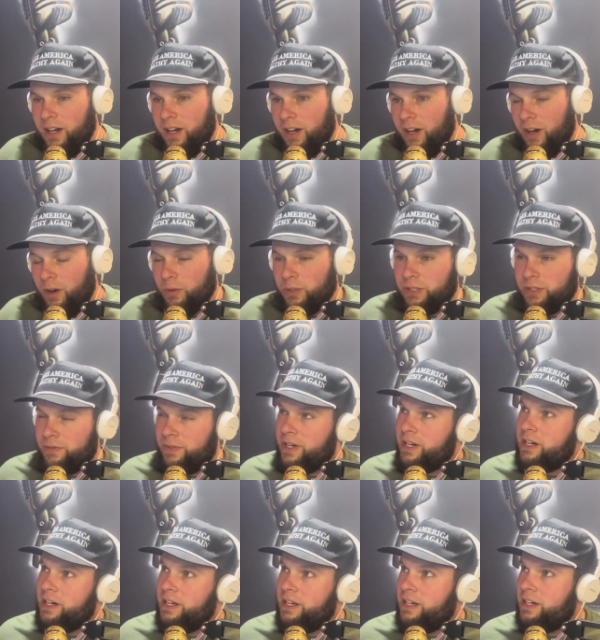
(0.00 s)
always a
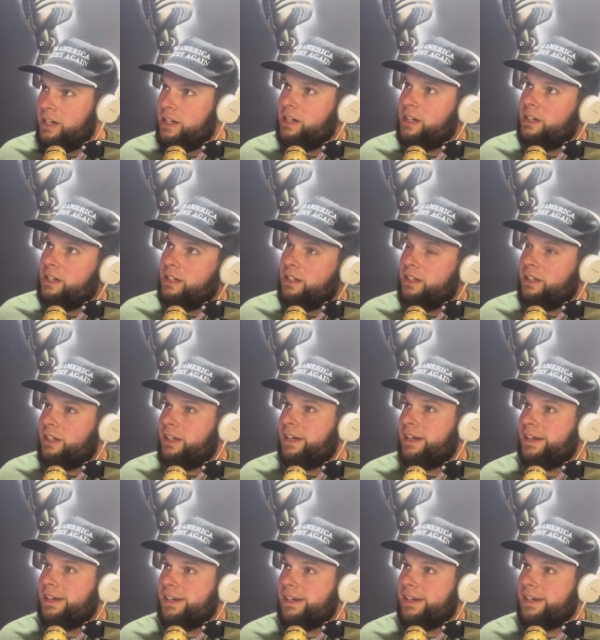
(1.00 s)
very uh,
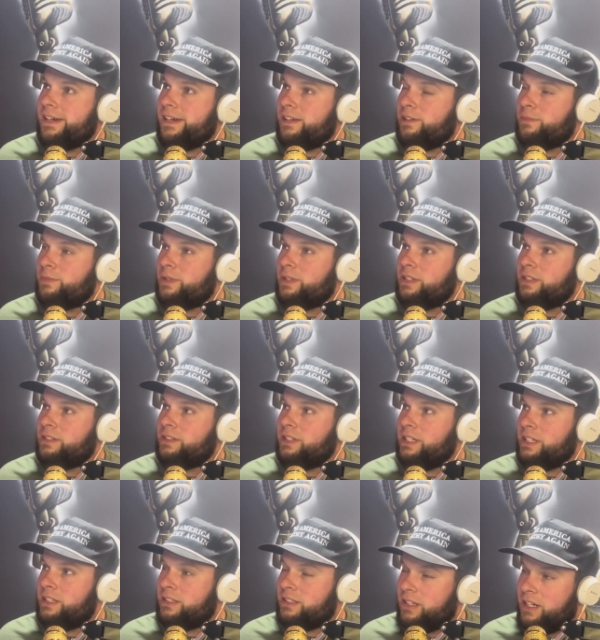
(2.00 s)
how do I put this
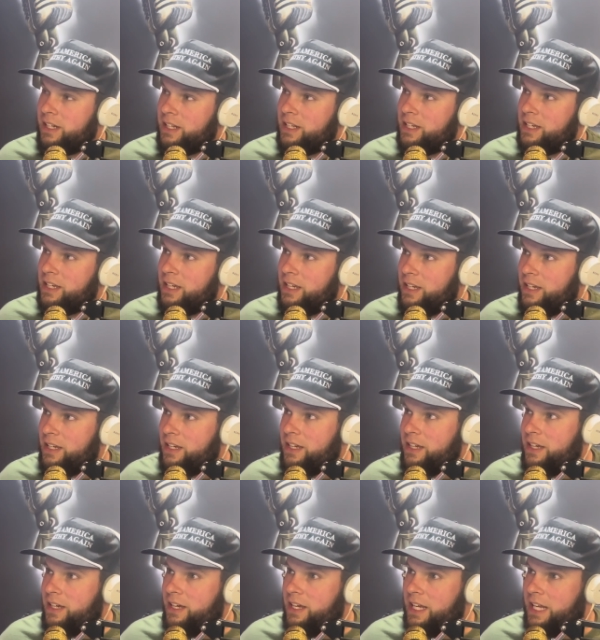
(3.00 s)
exciting
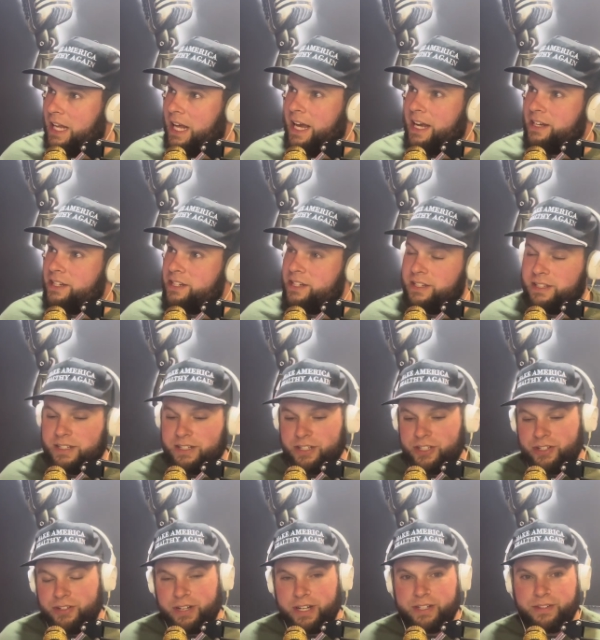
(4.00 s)
and anxious and
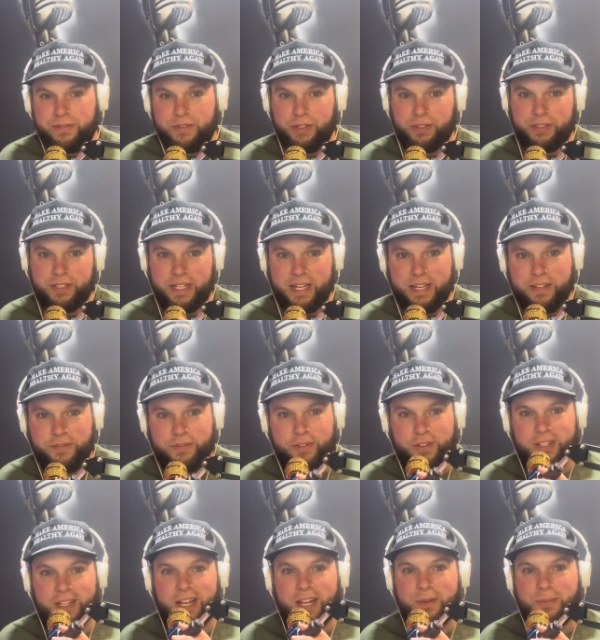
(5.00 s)
stress filled day for
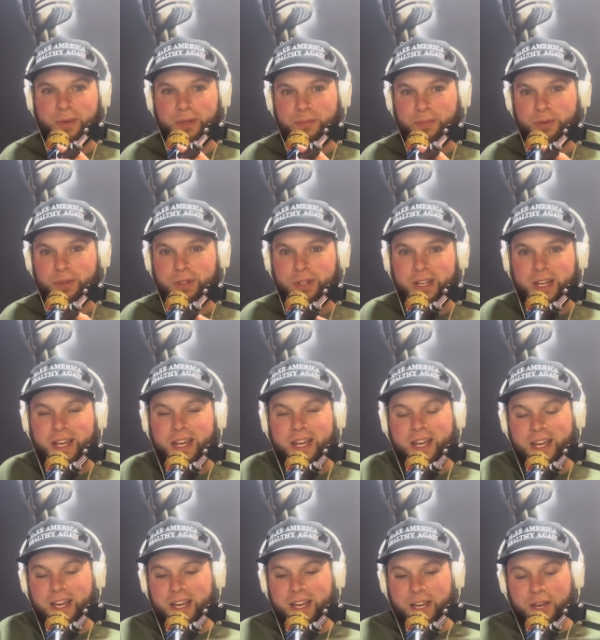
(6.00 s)
a lot of people,
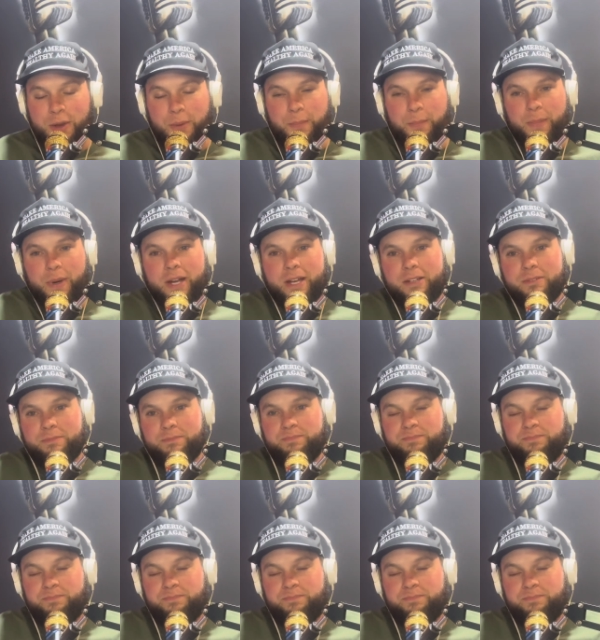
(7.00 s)
but